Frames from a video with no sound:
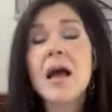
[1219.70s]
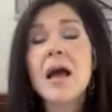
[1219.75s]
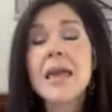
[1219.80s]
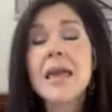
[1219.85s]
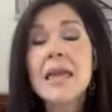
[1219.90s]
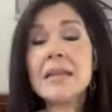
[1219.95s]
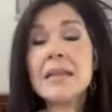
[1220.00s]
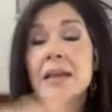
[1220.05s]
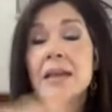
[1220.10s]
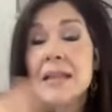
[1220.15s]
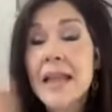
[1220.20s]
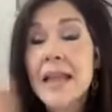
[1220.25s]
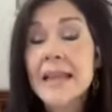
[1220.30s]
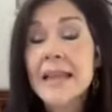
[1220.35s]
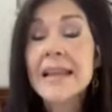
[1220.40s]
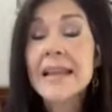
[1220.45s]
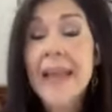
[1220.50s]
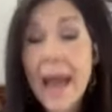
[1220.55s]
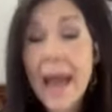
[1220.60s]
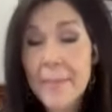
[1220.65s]
in a in
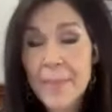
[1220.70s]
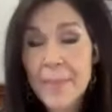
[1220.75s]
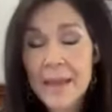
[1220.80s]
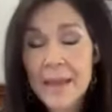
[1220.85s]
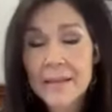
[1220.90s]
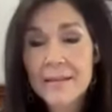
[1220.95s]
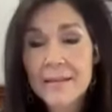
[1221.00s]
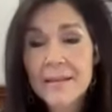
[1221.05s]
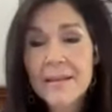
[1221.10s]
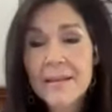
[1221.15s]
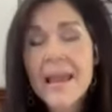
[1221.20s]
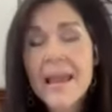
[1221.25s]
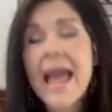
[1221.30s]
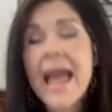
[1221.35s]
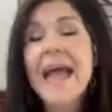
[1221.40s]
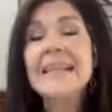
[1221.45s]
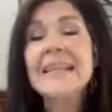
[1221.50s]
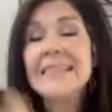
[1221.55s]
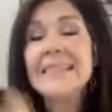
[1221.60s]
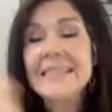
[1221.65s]
a napkin
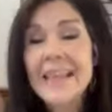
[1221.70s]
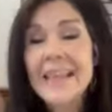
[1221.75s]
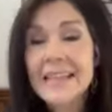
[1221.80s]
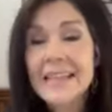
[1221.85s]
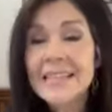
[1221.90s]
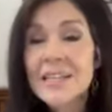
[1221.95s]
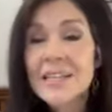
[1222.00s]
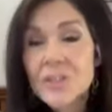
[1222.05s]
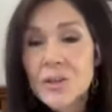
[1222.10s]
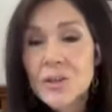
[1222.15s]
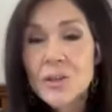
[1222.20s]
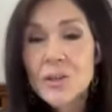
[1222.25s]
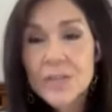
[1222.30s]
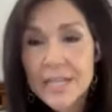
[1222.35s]
and sent it to,